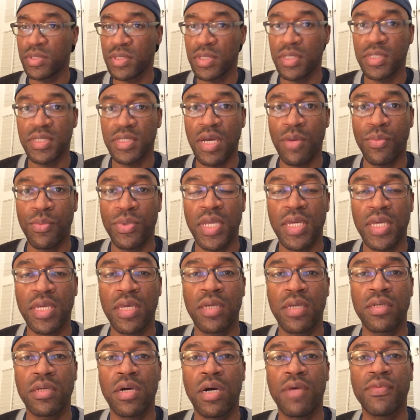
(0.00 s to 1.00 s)
Was it, is that when that
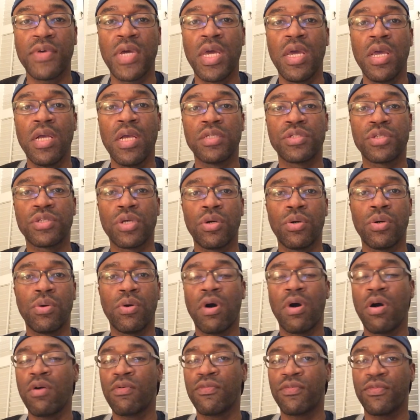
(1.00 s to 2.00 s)
kicked off? So
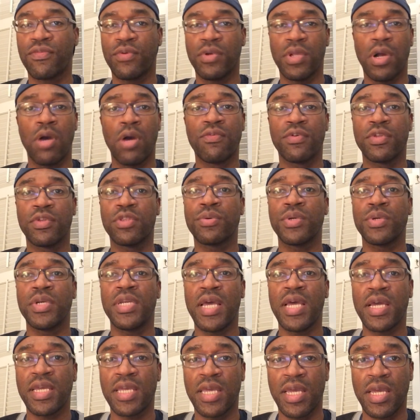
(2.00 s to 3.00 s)
over, for over three
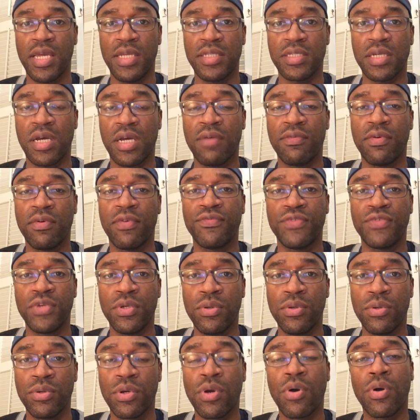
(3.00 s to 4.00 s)
decades of a
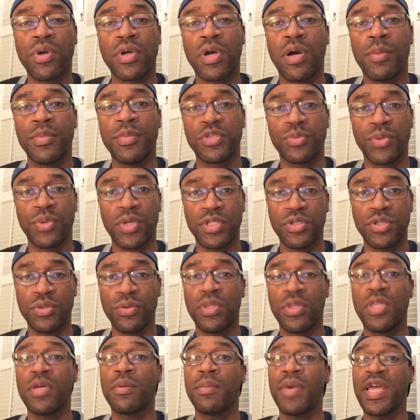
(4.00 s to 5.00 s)
feud going on between two
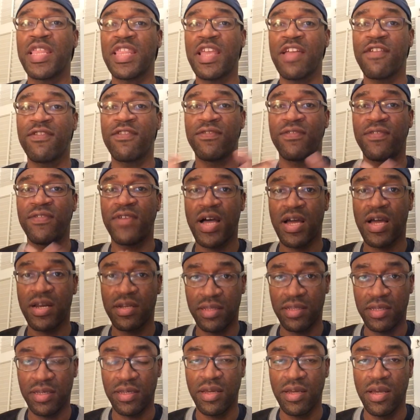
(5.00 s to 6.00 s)
of them, and they
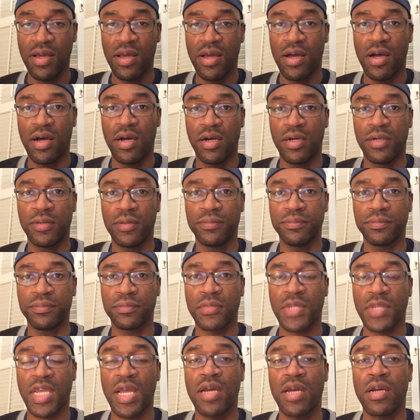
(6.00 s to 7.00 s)
finally um,
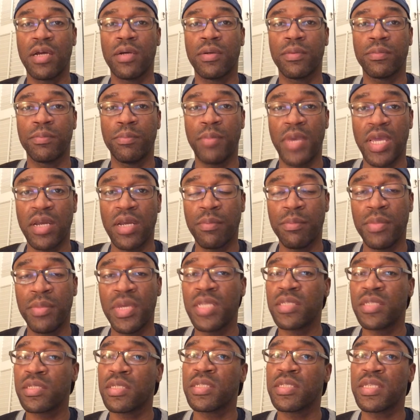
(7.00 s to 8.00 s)
kind of made
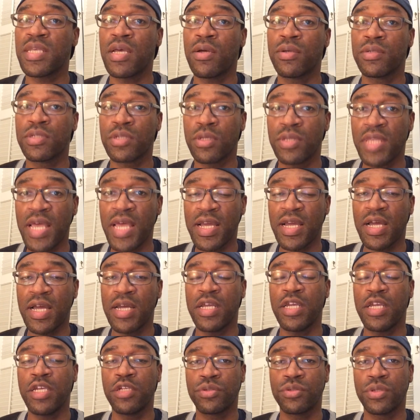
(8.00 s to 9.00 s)
amends, and so, so that
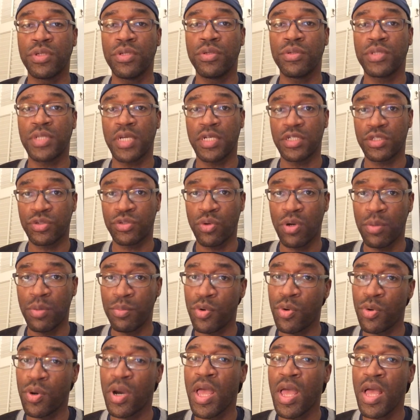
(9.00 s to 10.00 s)
kind of introduced us to a
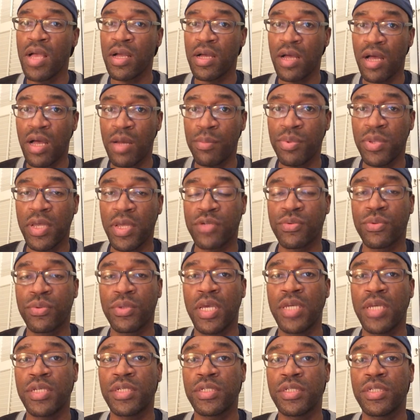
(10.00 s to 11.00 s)
more complex
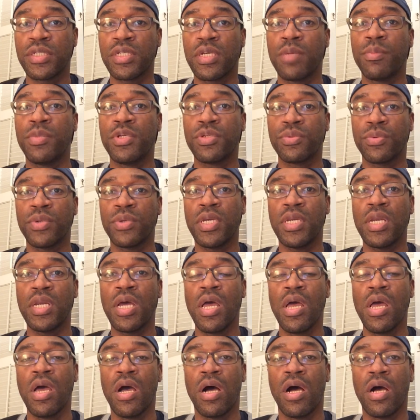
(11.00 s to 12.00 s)
relationship between
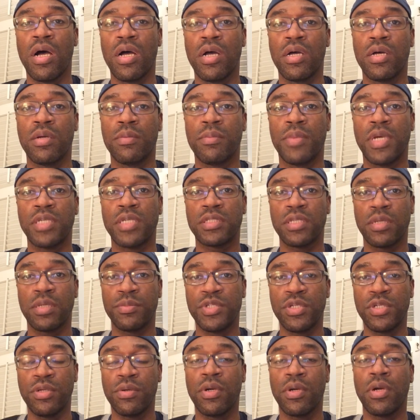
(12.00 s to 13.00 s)
um,
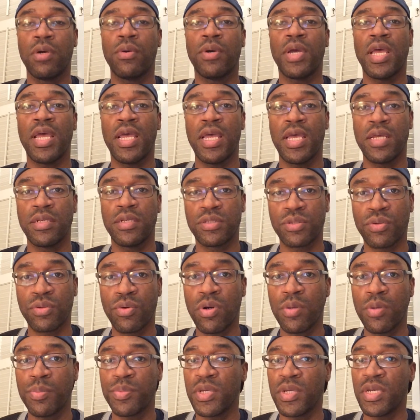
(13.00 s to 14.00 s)
Sub-Zero and
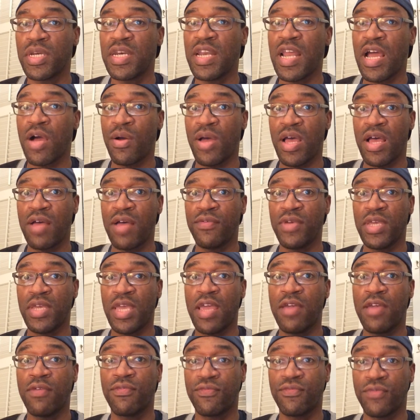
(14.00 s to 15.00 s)
Scorpion, now having
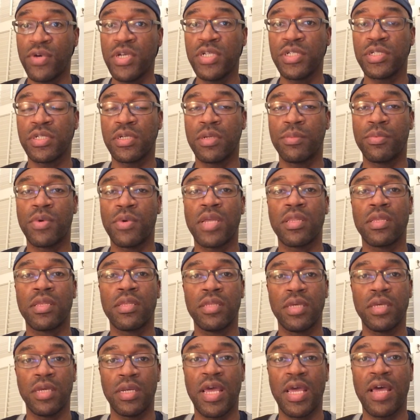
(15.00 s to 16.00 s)
a friendship rather
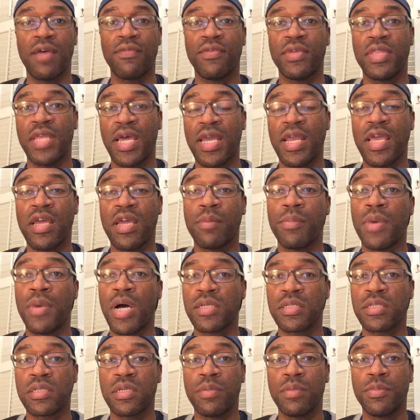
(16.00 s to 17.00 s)
than having that
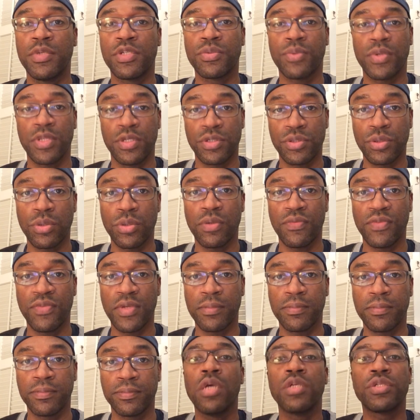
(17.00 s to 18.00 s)
animosity between the two of
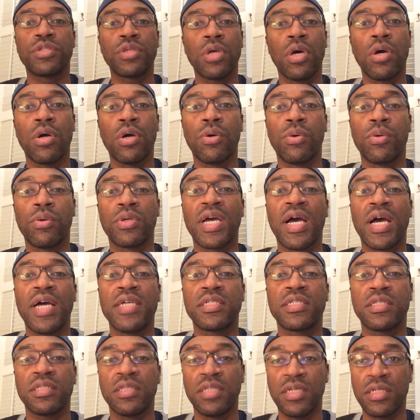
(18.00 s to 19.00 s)
them. So
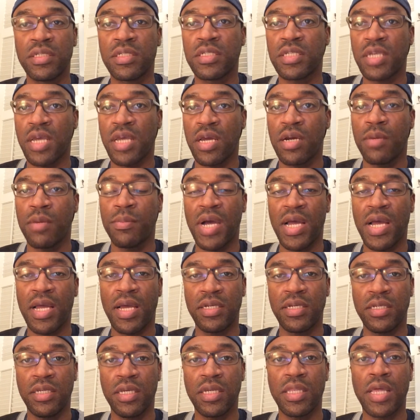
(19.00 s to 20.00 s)
guys, this is kind of my
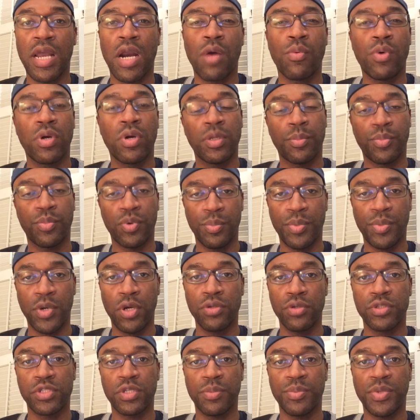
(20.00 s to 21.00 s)
idea that I want to
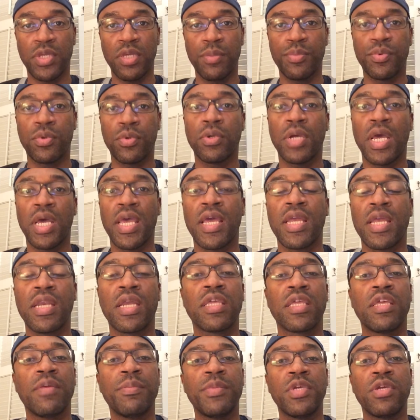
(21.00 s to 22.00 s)
propose to people, and
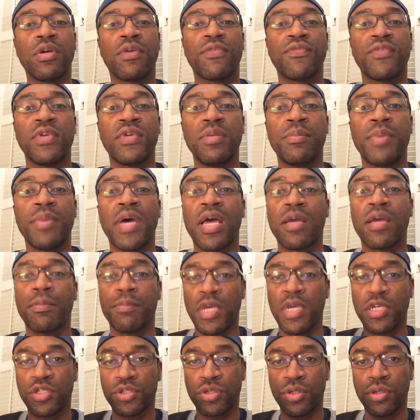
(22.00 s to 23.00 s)
give me your feedback.
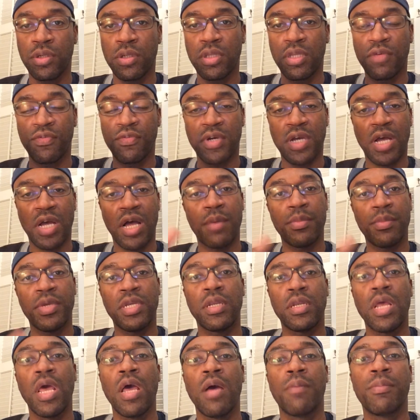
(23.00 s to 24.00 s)
Make sure you leave a comment
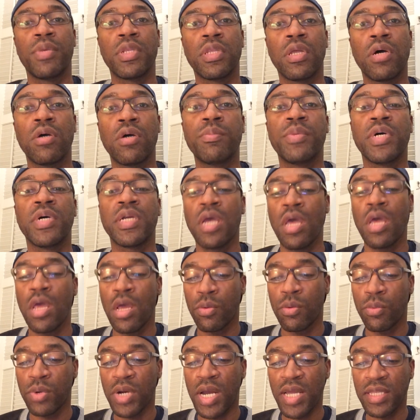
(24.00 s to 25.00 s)
below. But
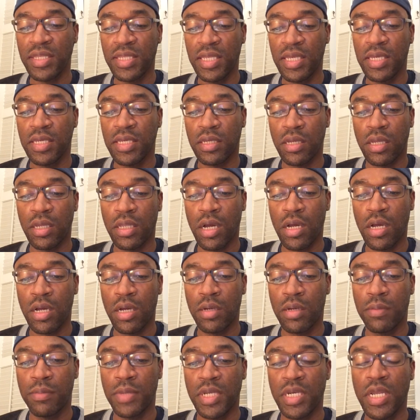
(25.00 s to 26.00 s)
what I think
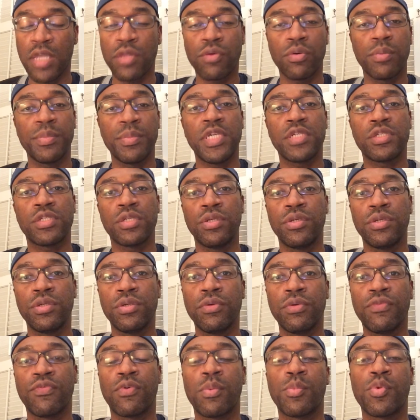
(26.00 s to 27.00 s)
um, NetherRealm needs to
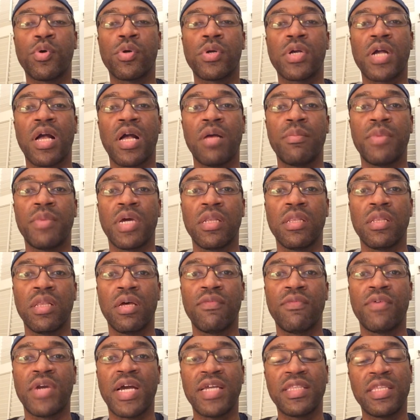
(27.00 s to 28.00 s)
do for Mortal Kombat
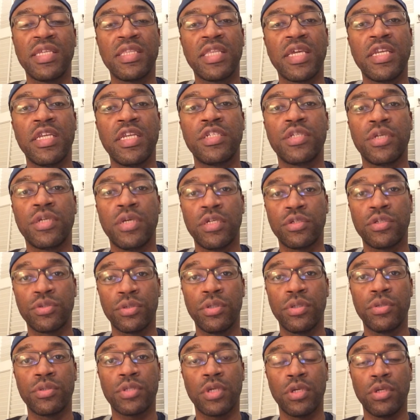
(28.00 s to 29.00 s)
eleven, I think they need to
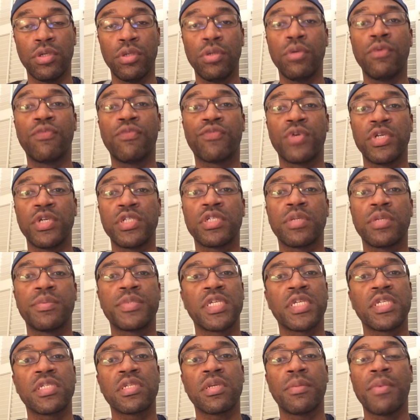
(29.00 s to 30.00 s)
introduce a new friendship
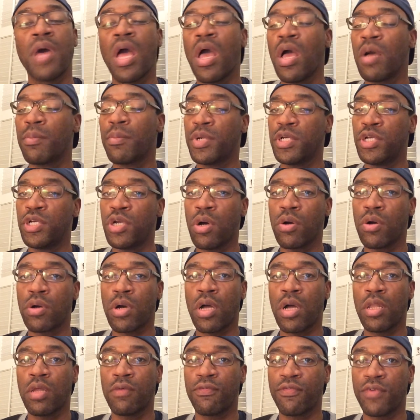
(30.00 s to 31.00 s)
system, but don't
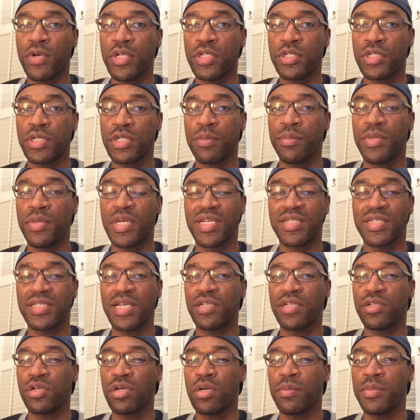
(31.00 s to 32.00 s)
call it friendship because
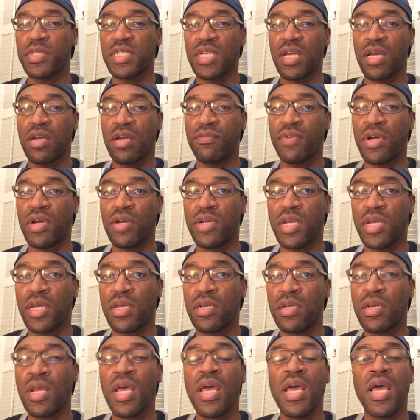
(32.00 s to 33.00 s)
that term is kind of
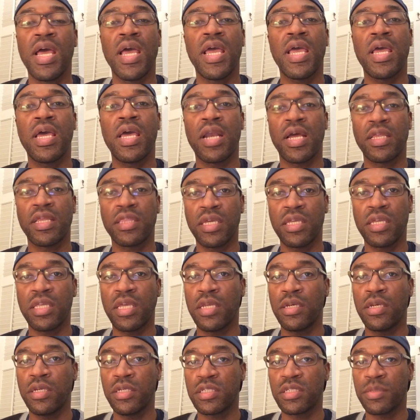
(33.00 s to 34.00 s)
outdated. And I think
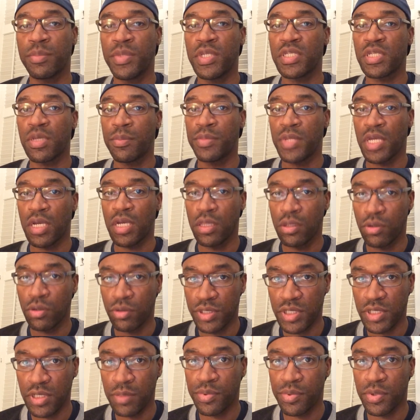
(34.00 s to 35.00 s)
it needs to be something a little
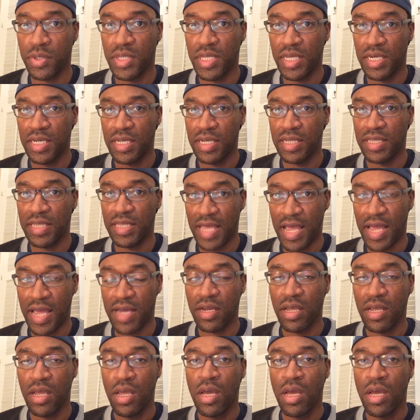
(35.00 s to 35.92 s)
deeper than that.